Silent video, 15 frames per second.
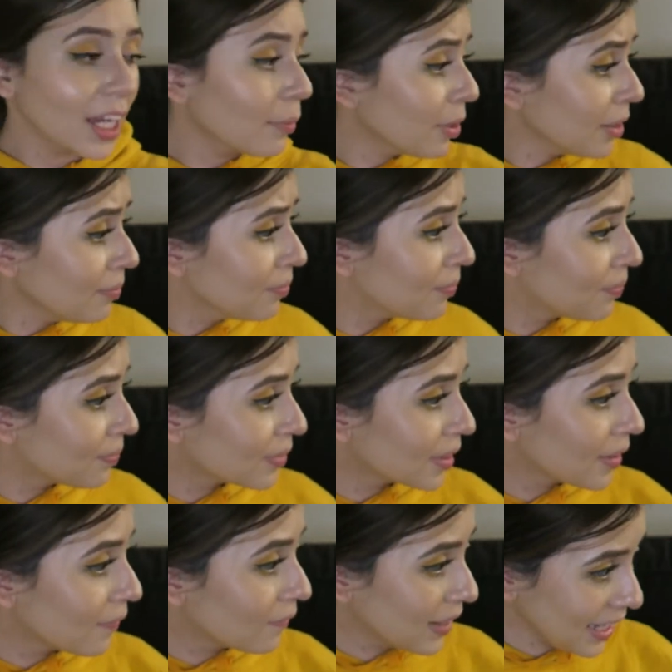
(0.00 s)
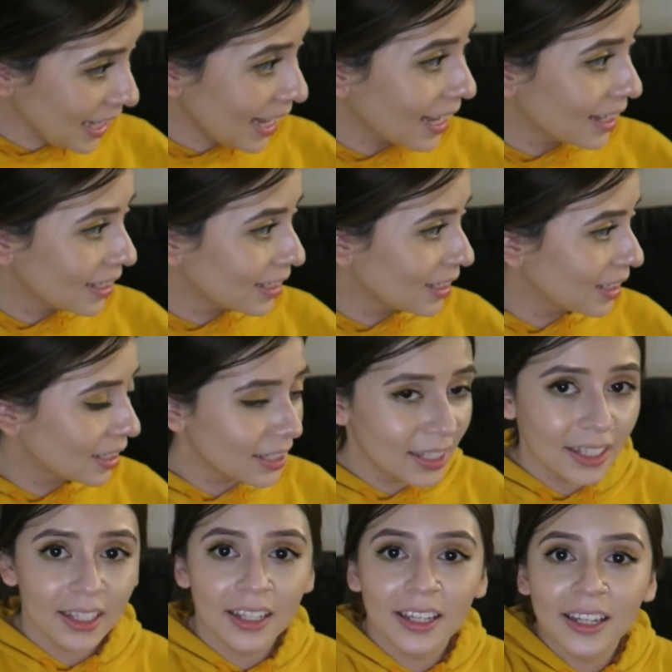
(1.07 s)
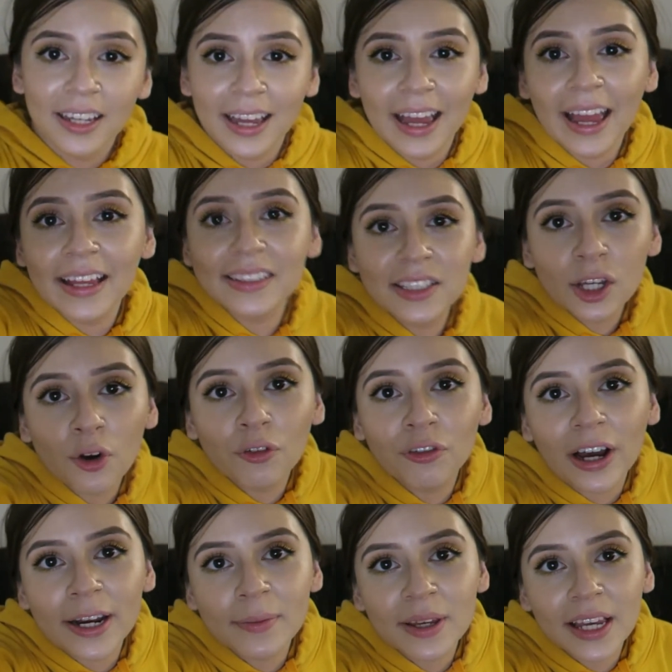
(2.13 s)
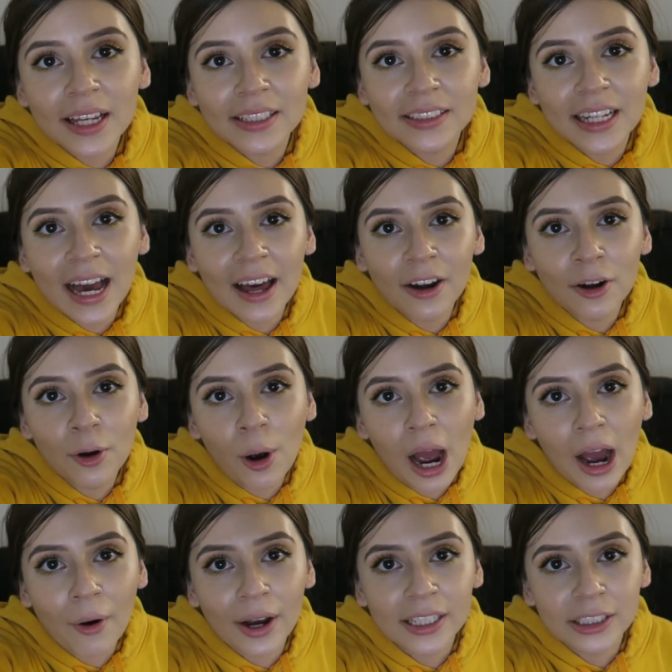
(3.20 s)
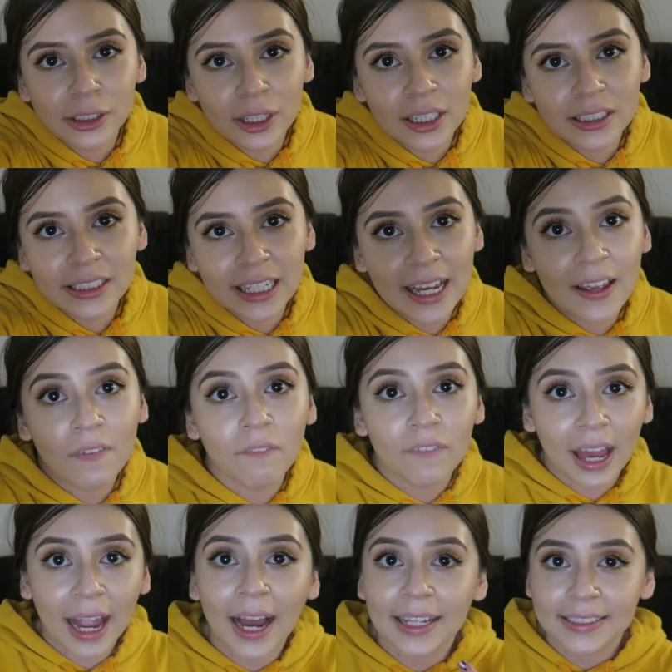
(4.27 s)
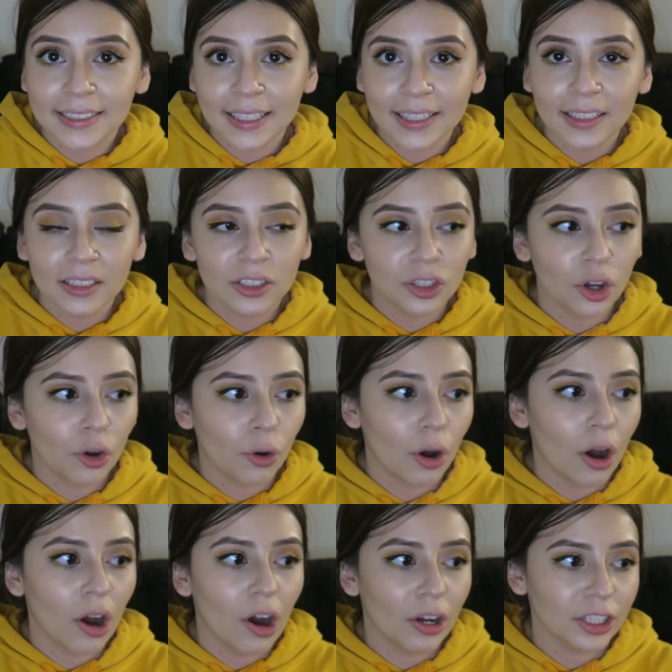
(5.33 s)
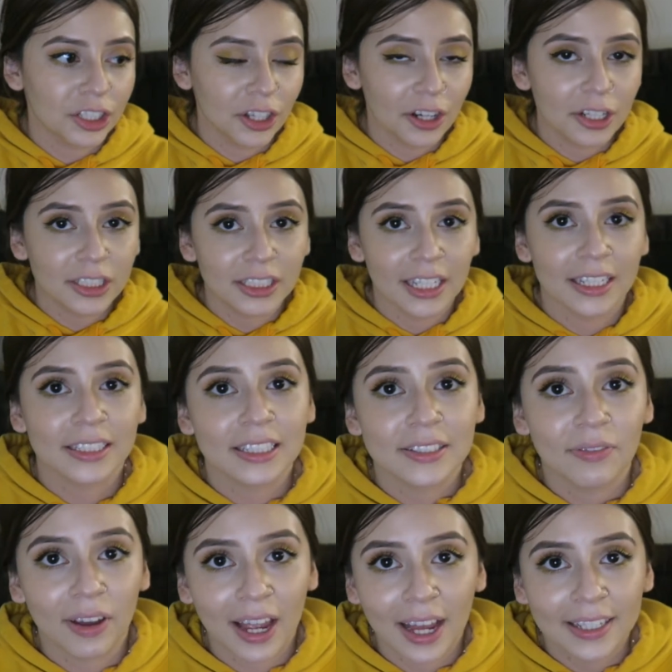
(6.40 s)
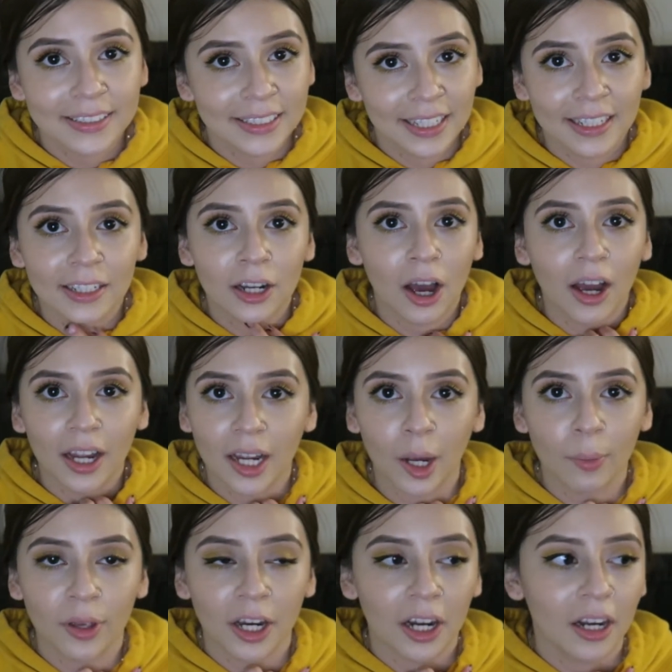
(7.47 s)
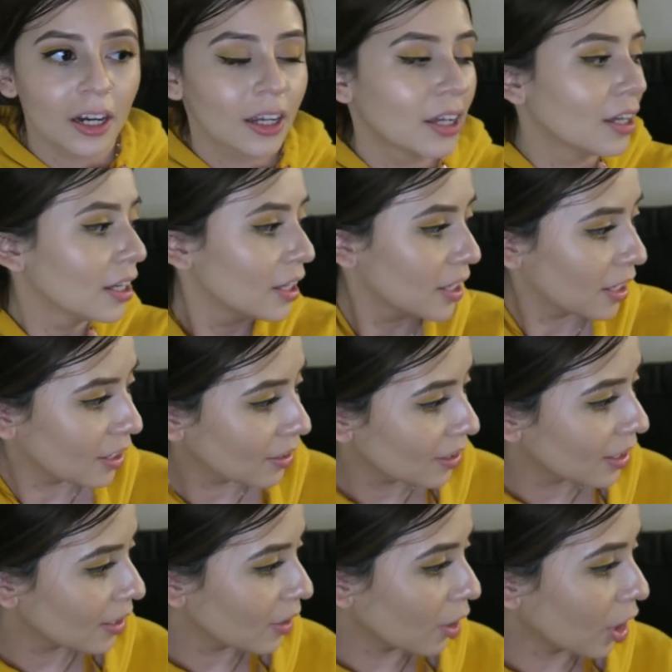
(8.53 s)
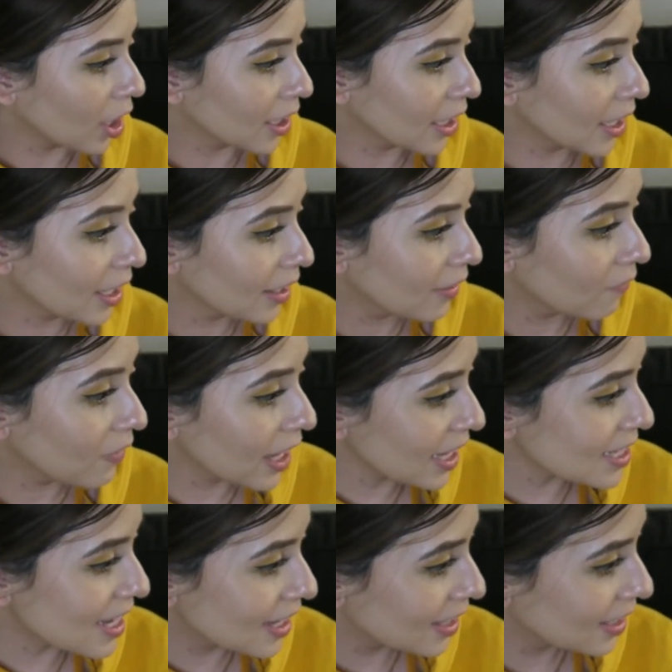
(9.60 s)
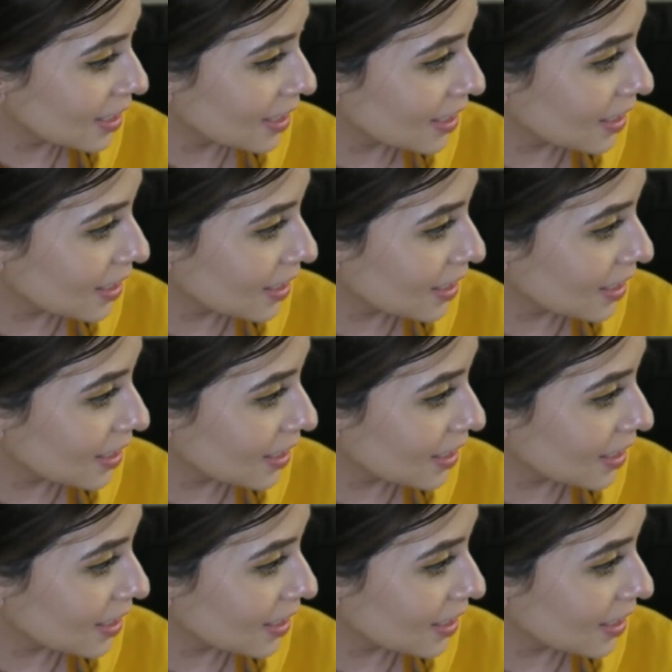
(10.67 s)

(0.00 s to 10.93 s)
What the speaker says: Come here. Venga. It's so funny because I don't know how I started saying vengase, so all she understands is vengase, not come here. Harley, vengase.